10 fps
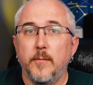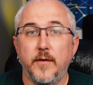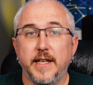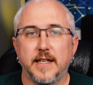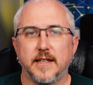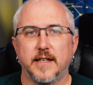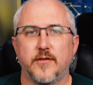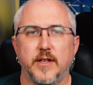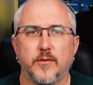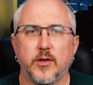Moving into the
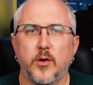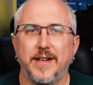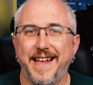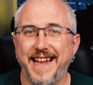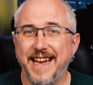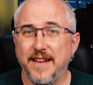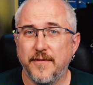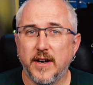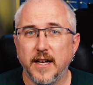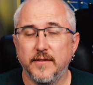next range, we're going to
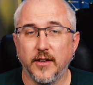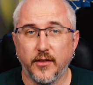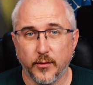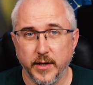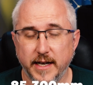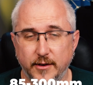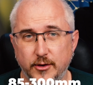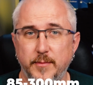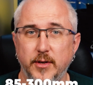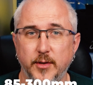85 to
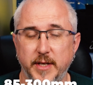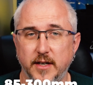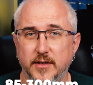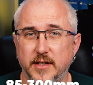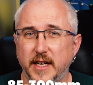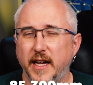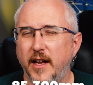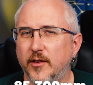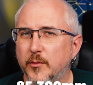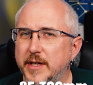300 millimeters.
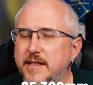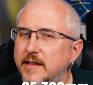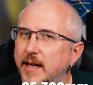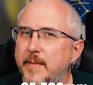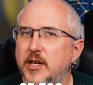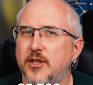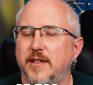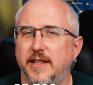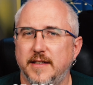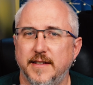And the reason I
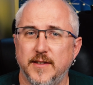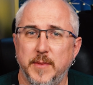mention this is